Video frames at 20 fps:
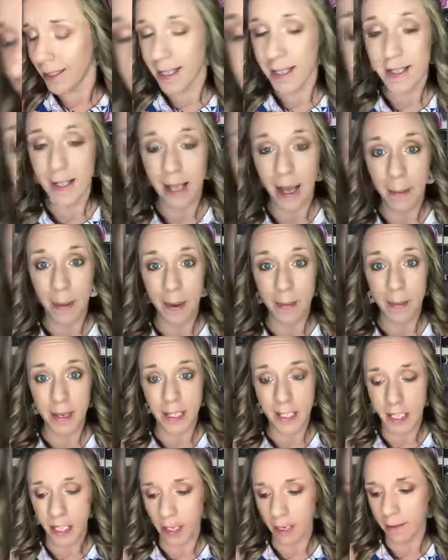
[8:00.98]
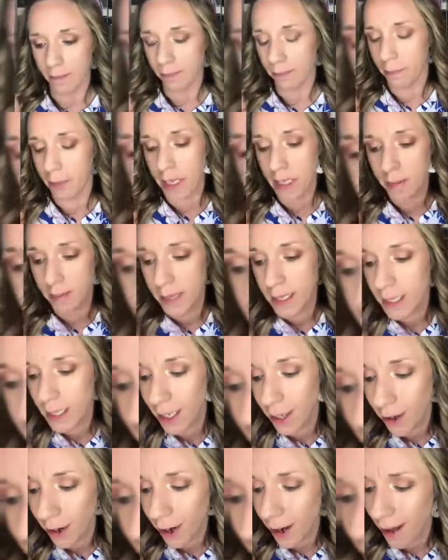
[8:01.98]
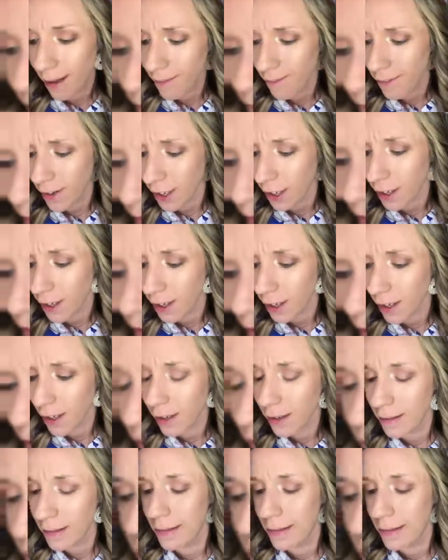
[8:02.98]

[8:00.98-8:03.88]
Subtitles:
is the Epic Mascara. Best mascara ever.